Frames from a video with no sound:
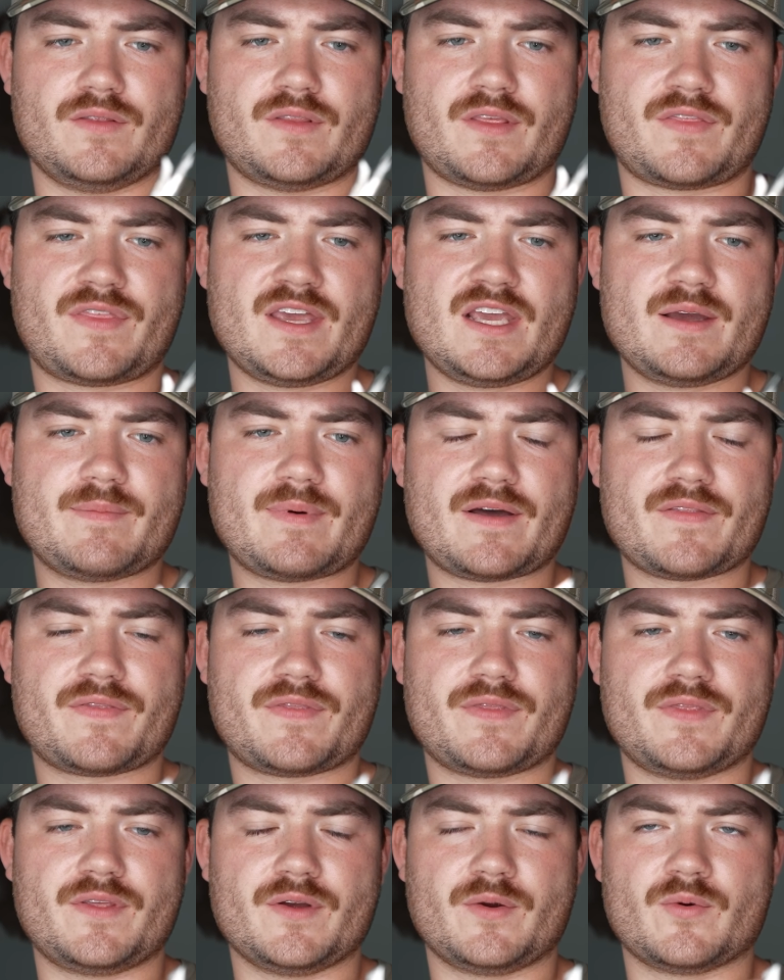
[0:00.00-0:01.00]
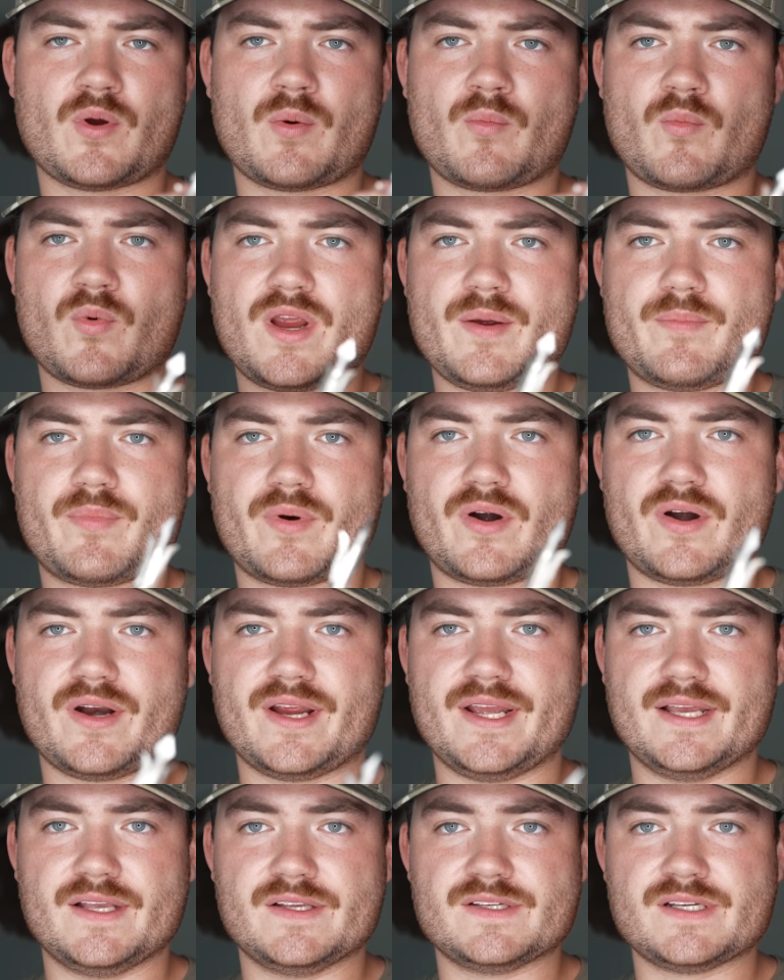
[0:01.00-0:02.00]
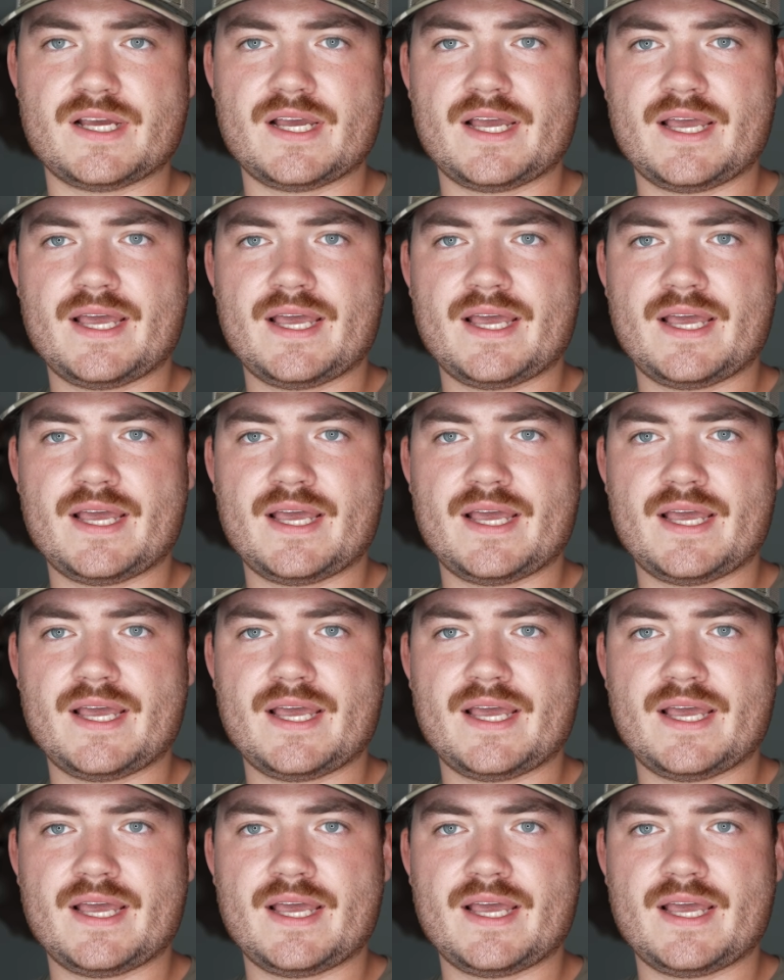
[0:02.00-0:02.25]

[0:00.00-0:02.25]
the thing about the Grim Reaper is